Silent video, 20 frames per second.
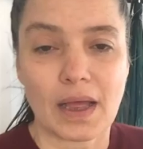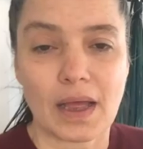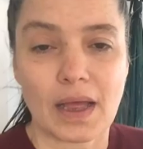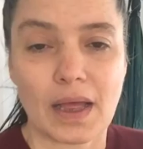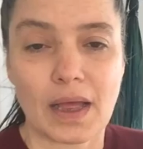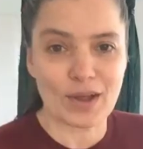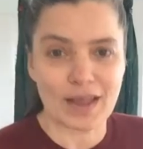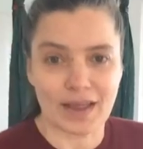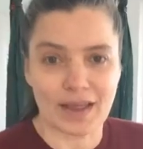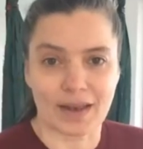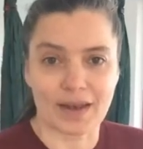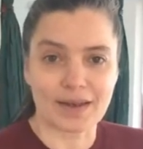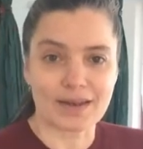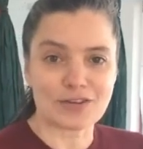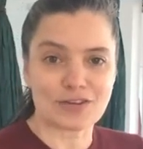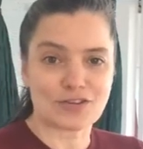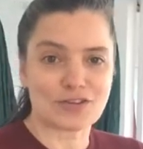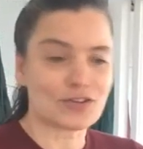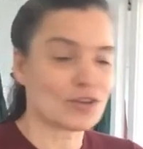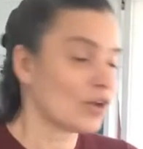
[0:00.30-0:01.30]
Again,
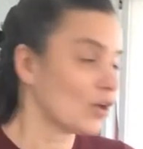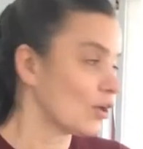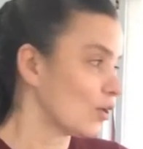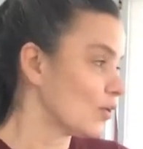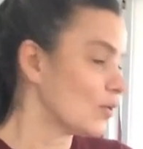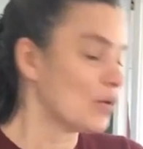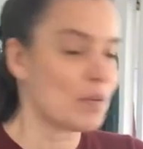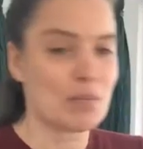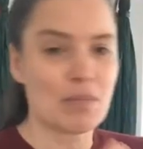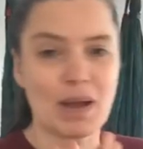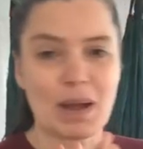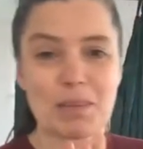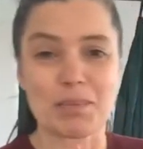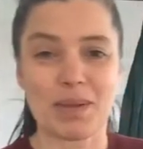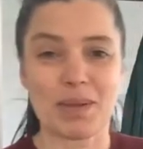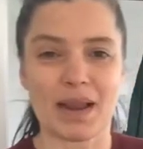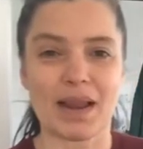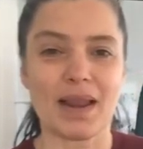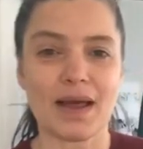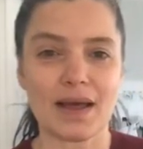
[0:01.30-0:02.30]
so my
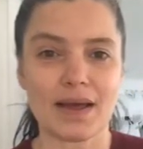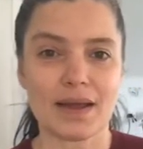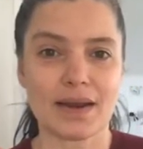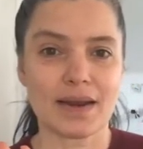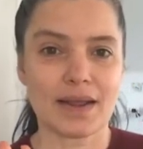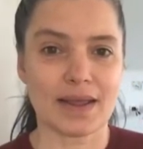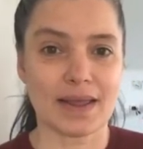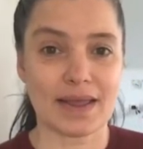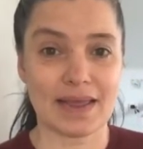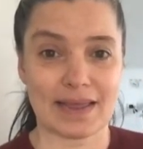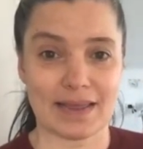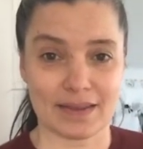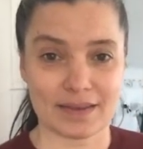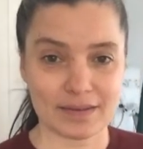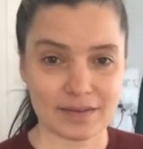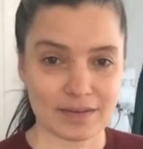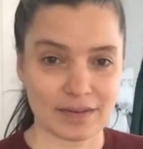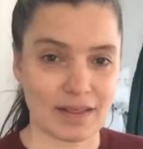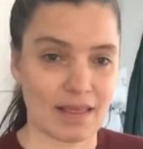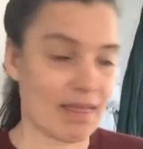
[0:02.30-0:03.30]
plan
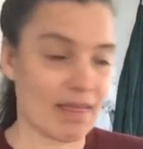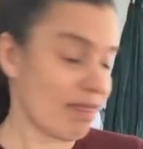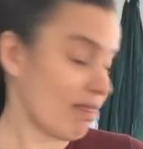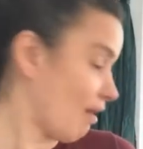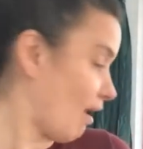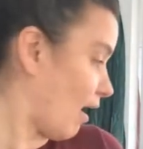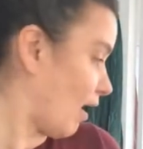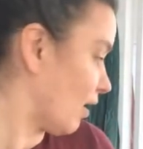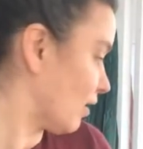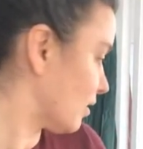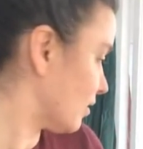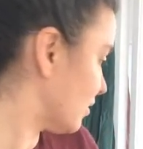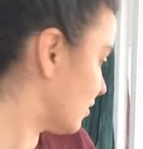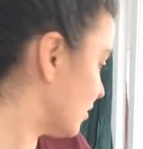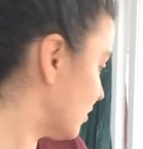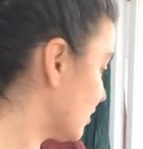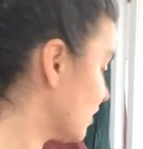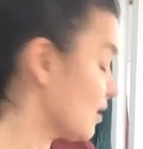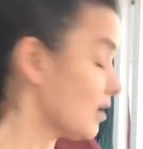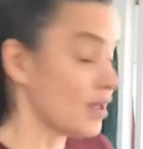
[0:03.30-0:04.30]
is that
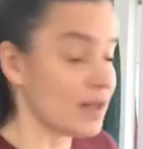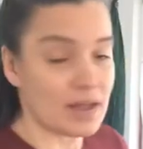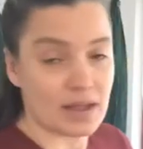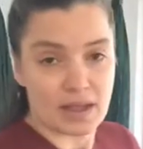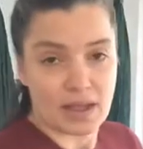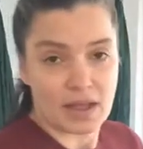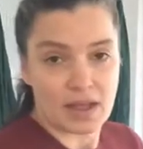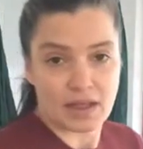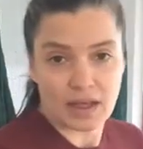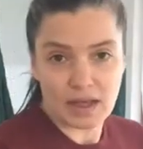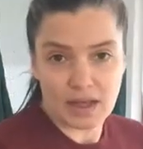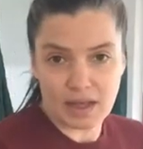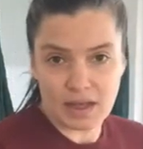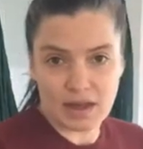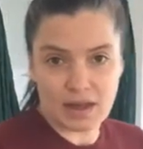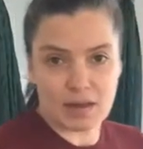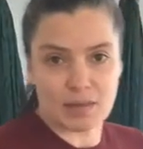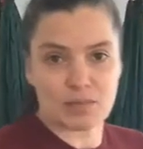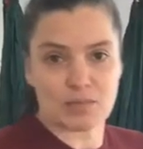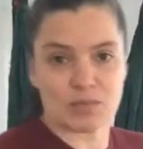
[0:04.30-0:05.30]

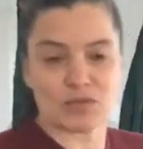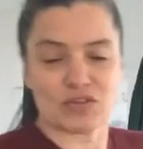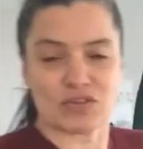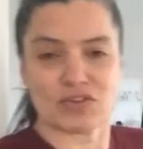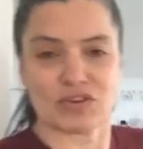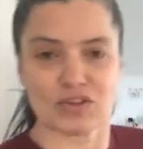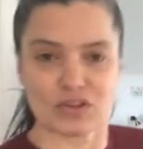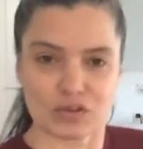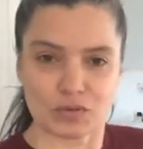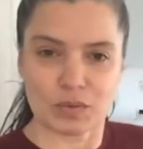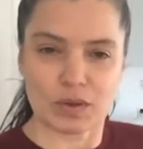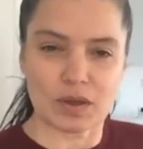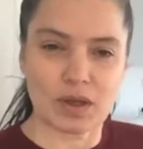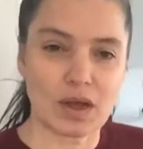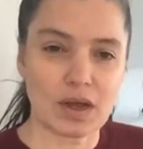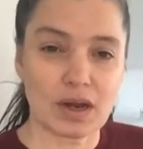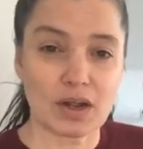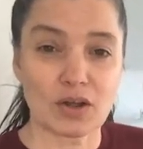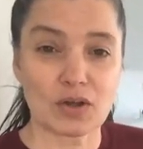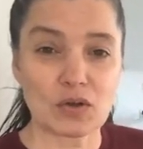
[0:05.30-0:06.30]
um, since we're
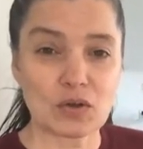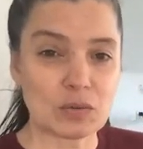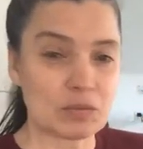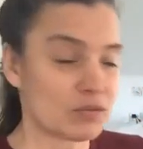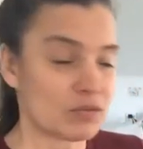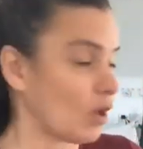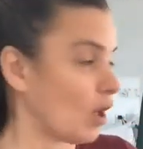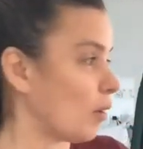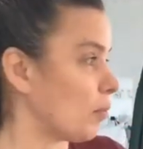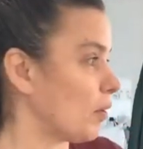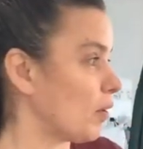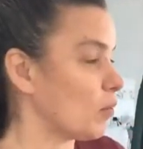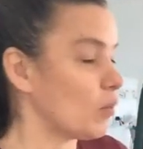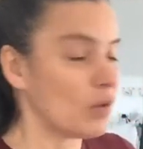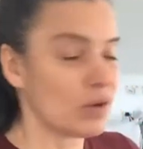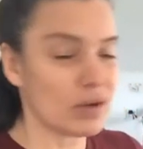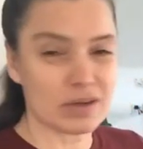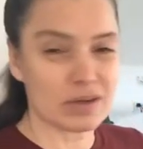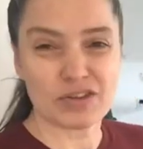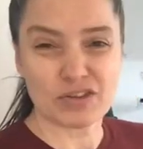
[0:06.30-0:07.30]
kind of cooped up, I
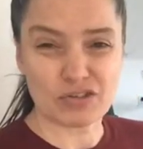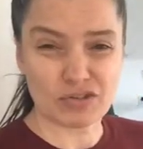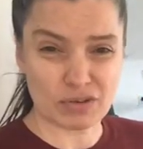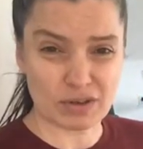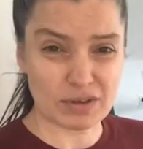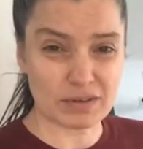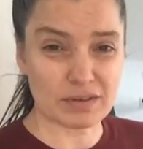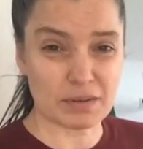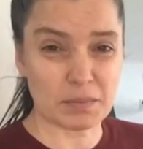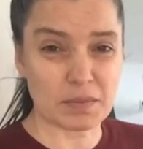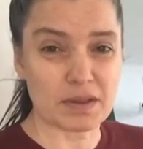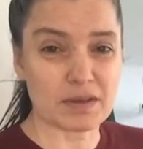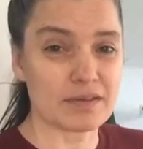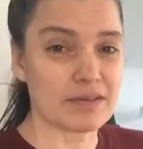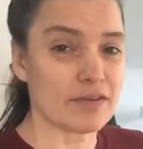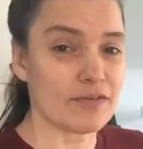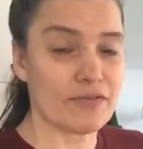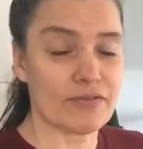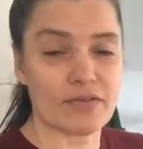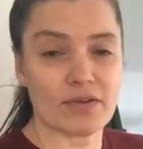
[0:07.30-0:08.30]
wanted to try something
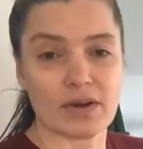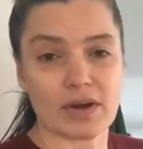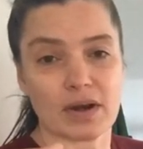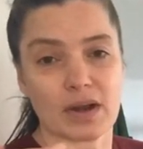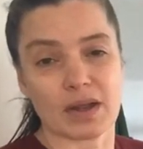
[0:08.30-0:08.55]
different.